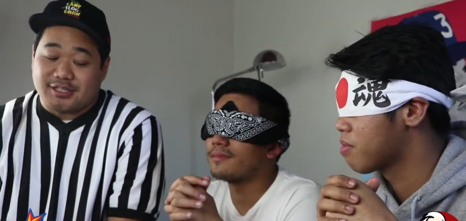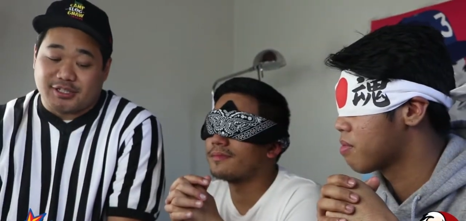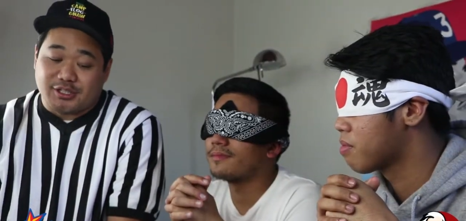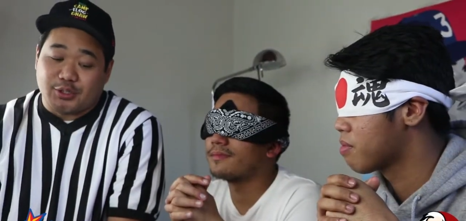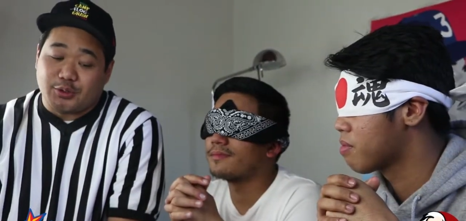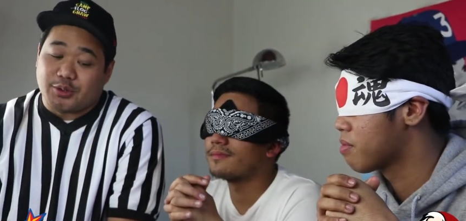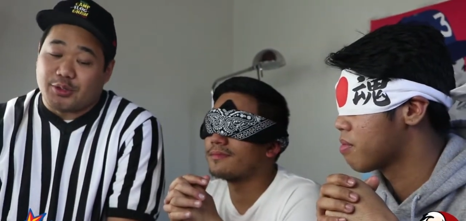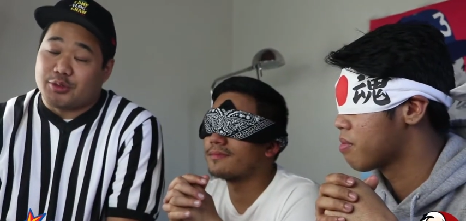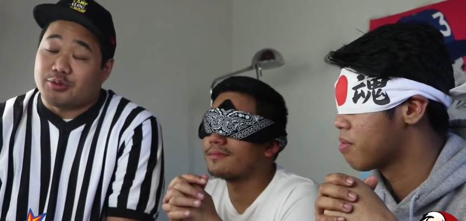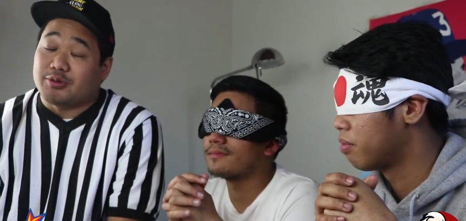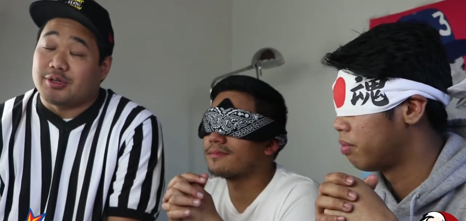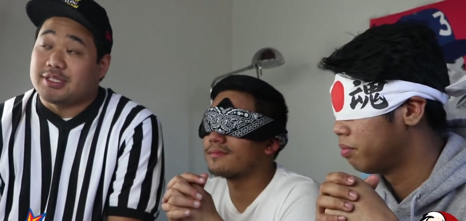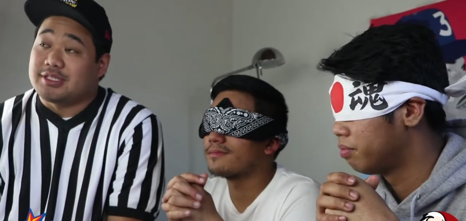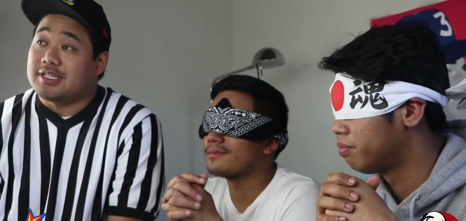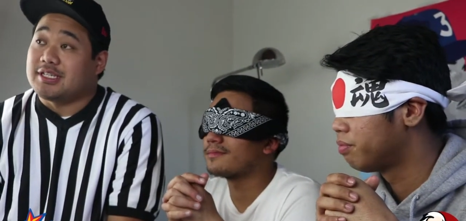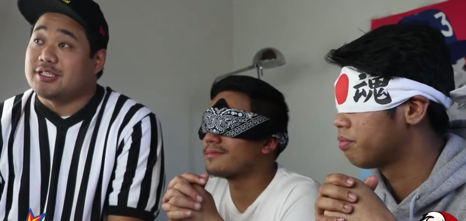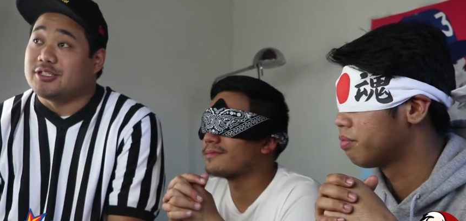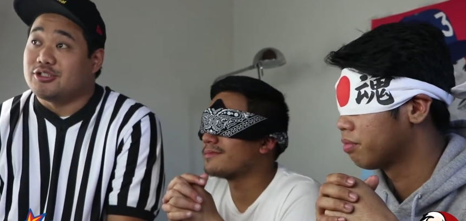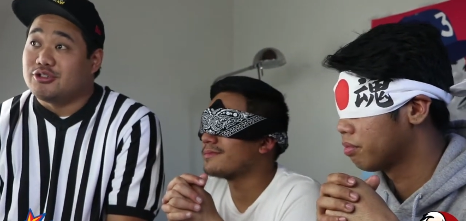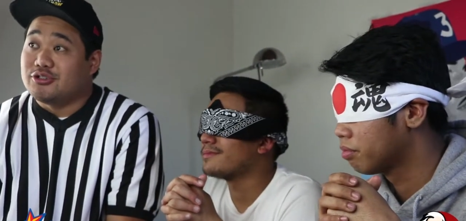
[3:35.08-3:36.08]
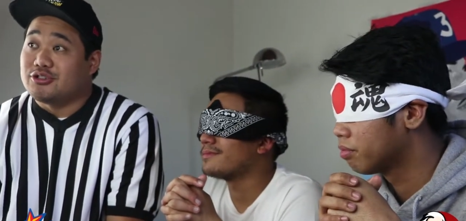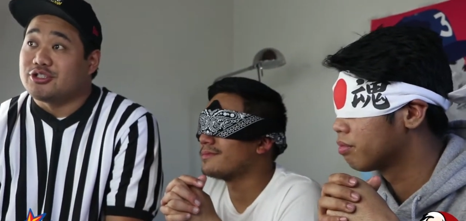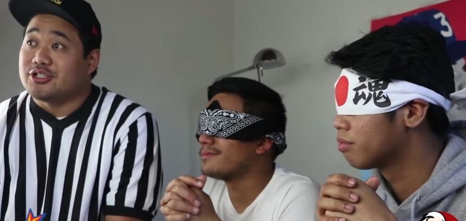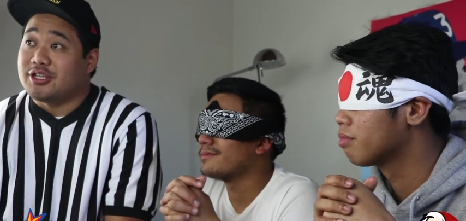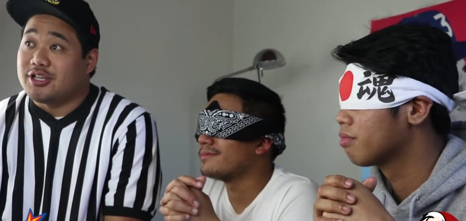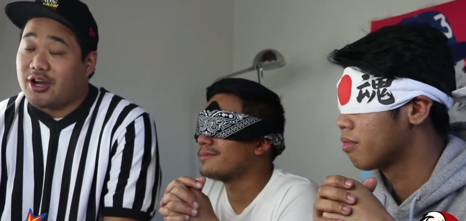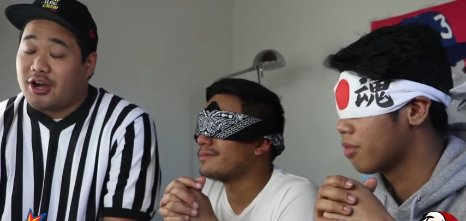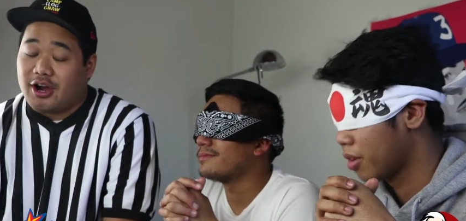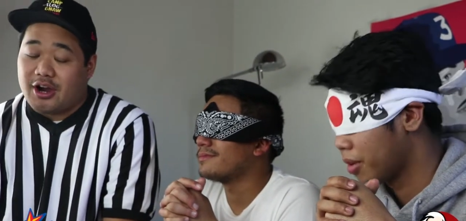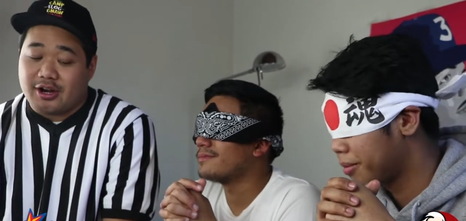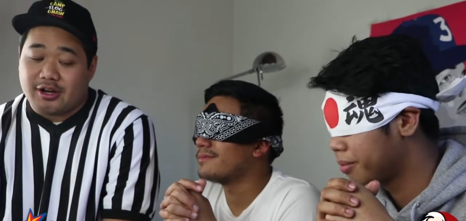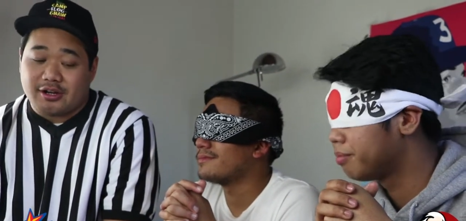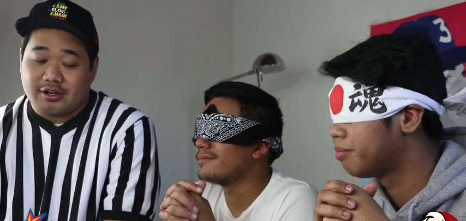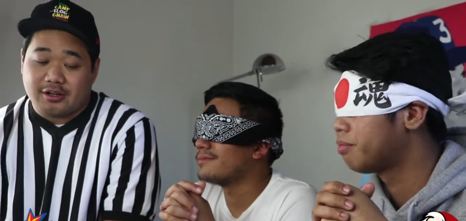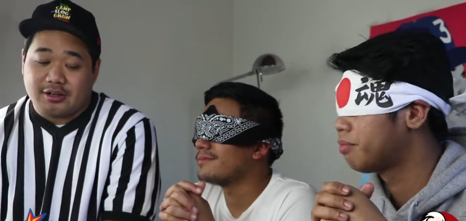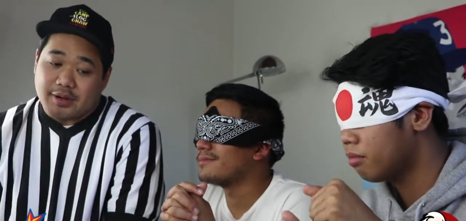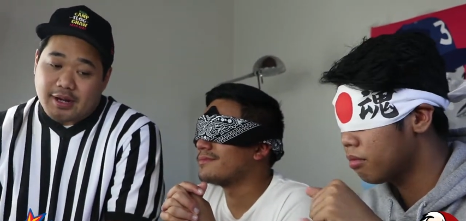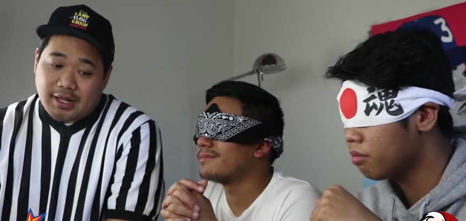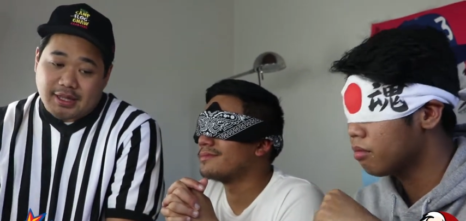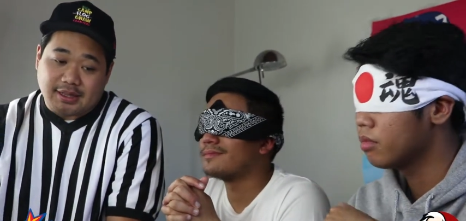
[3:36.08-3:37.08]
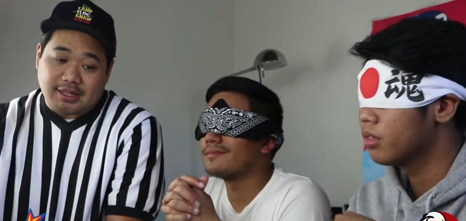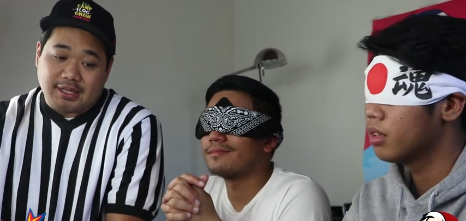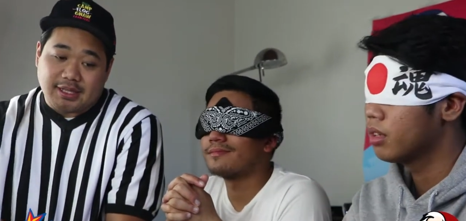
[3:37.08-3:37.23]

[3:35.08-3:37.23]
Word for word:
Speaker 1: the two and three seeds usually are, but I